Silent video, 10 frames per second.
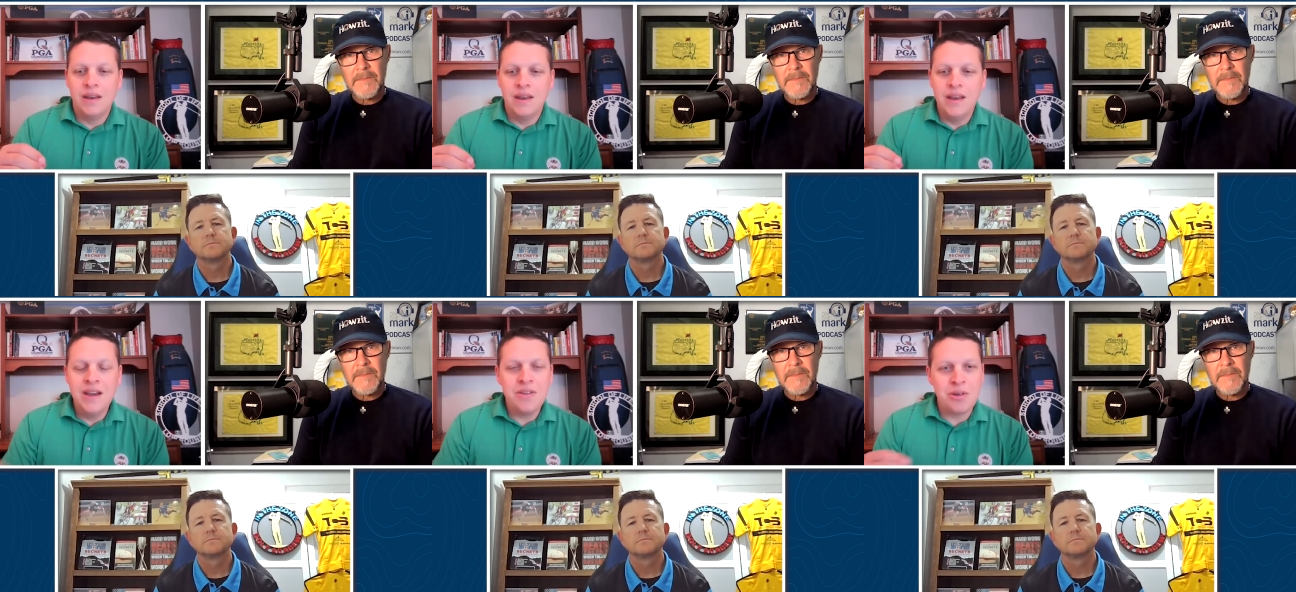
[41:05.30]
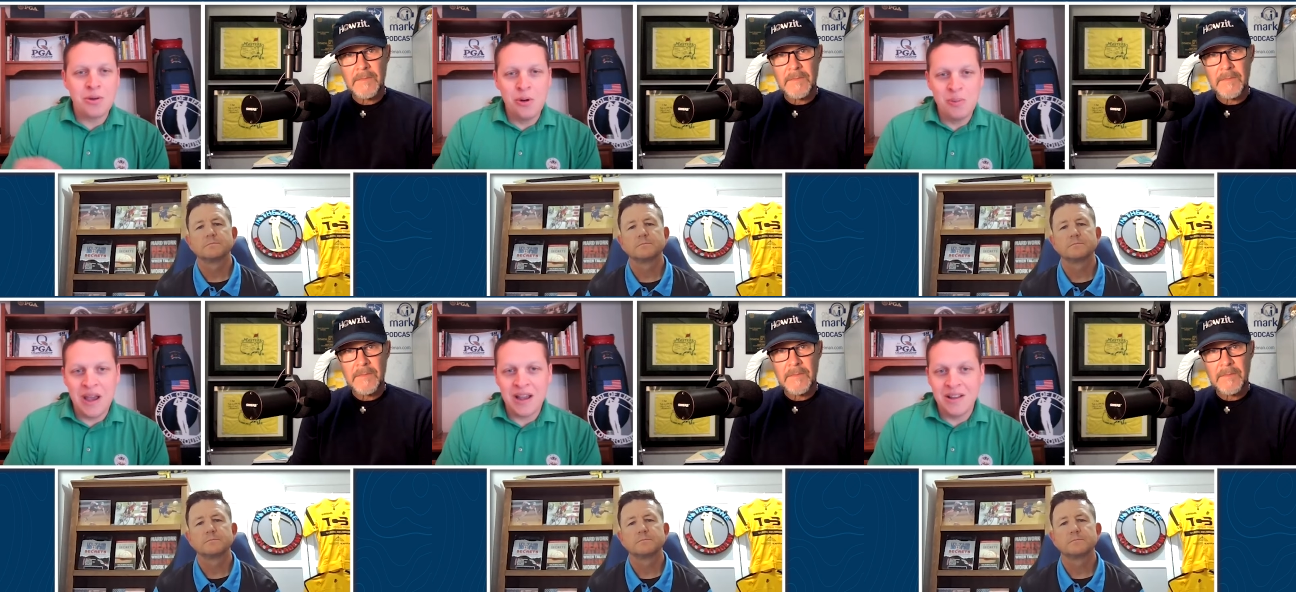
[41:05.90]
Speaker 1: He gets a score
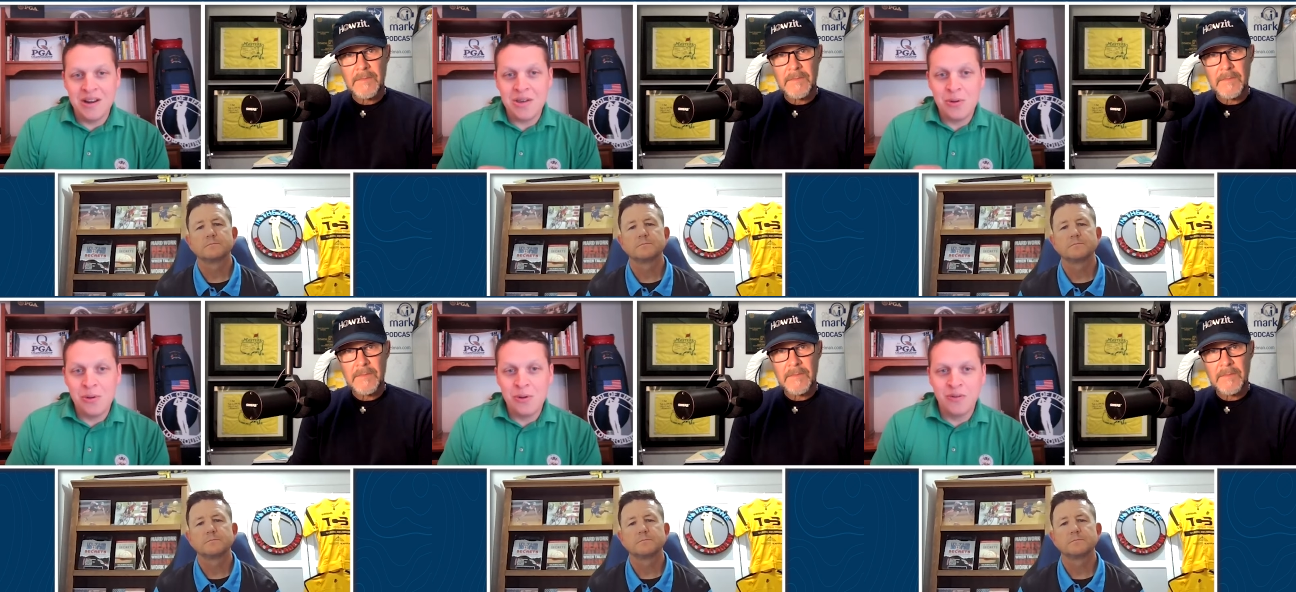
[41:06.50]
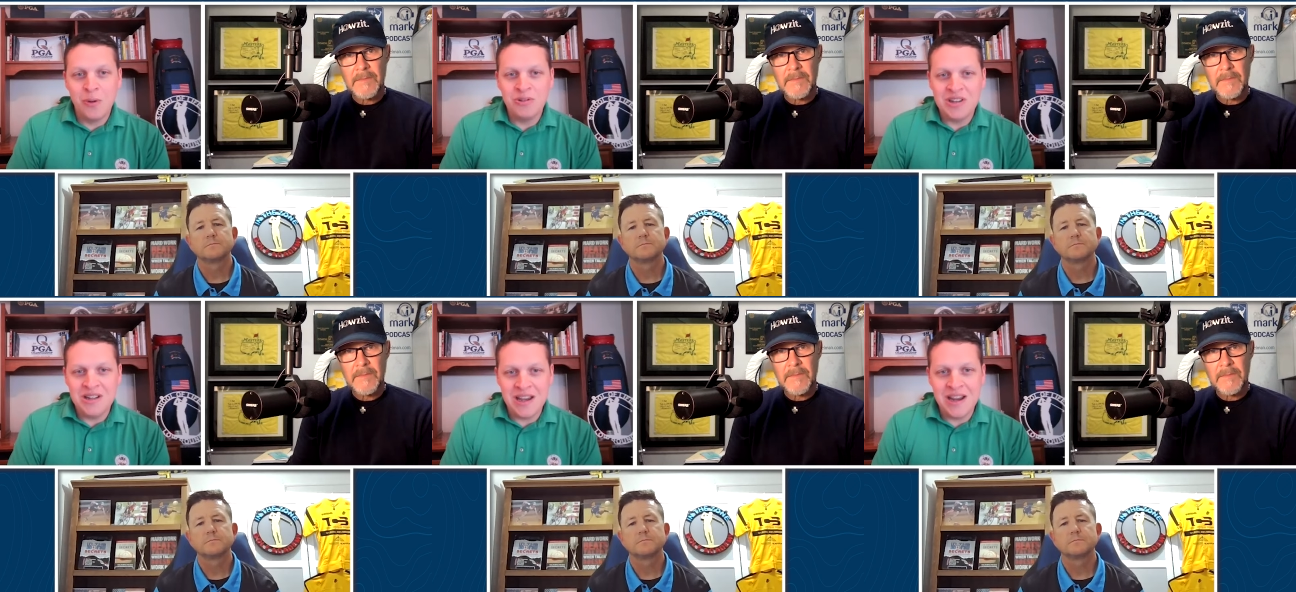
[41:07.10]
back that he scored
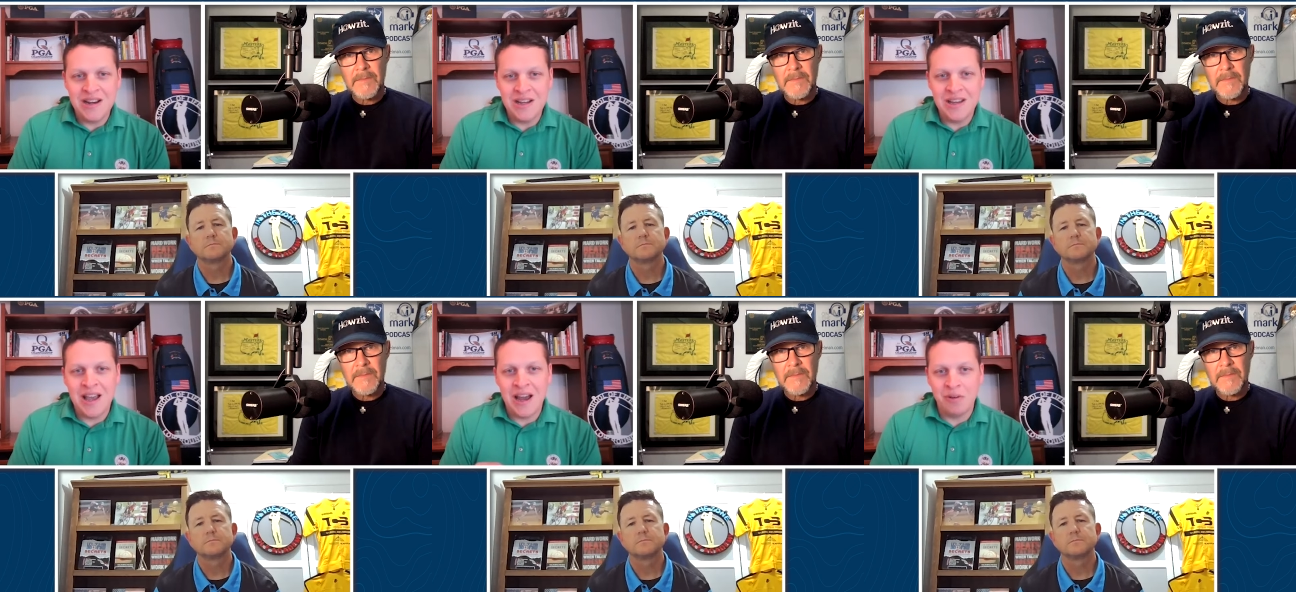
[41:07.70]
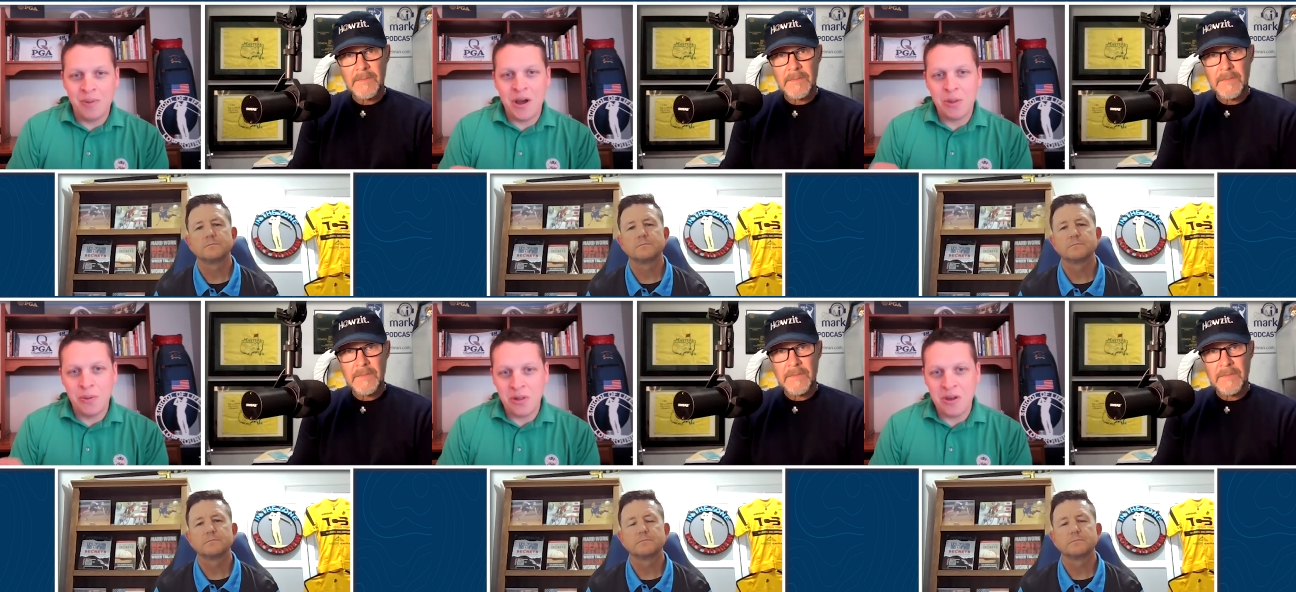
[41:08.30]
1480 out of a
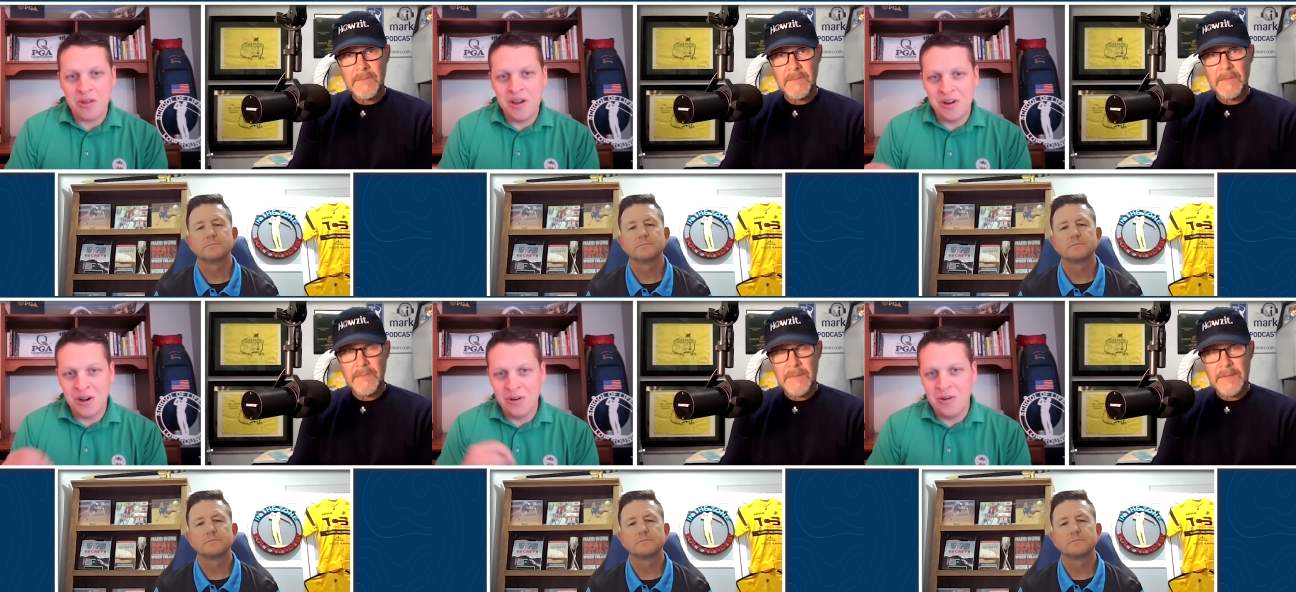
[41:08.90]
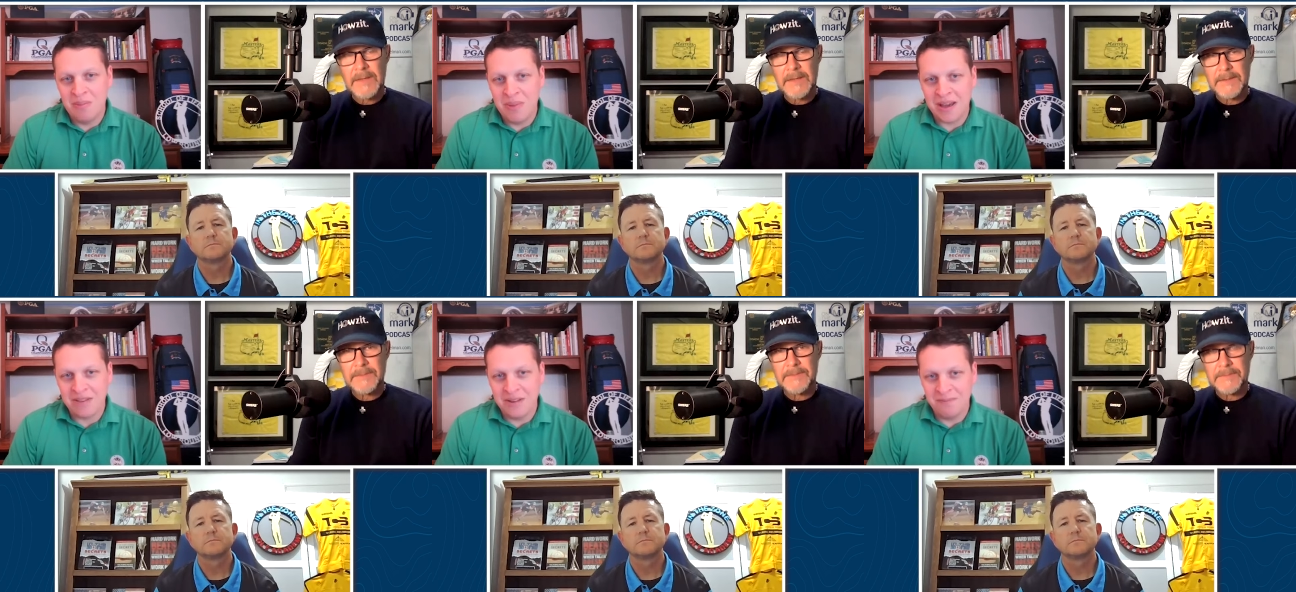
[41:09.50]
possible 1600
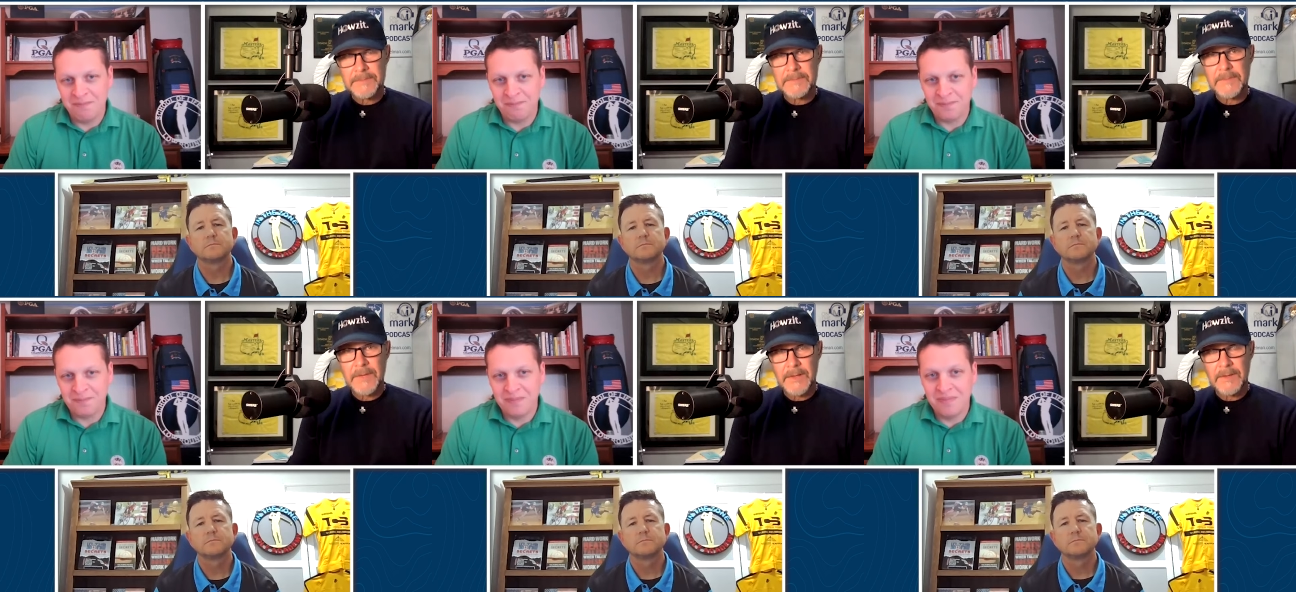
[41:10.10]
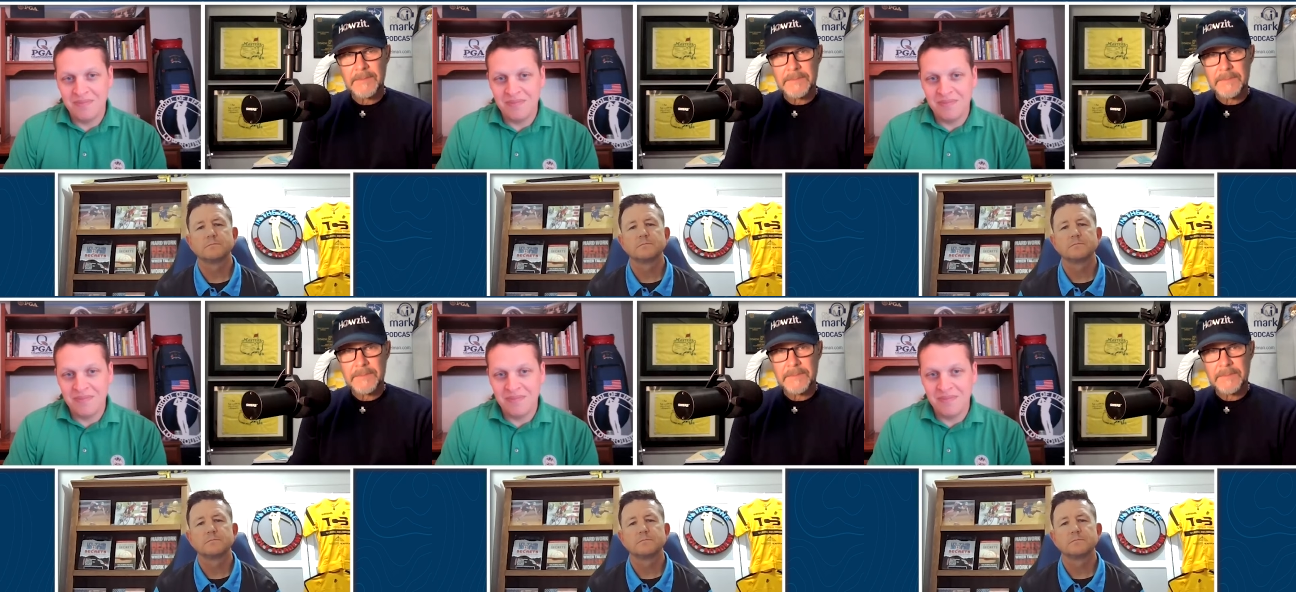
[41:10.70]
back then. Yeah.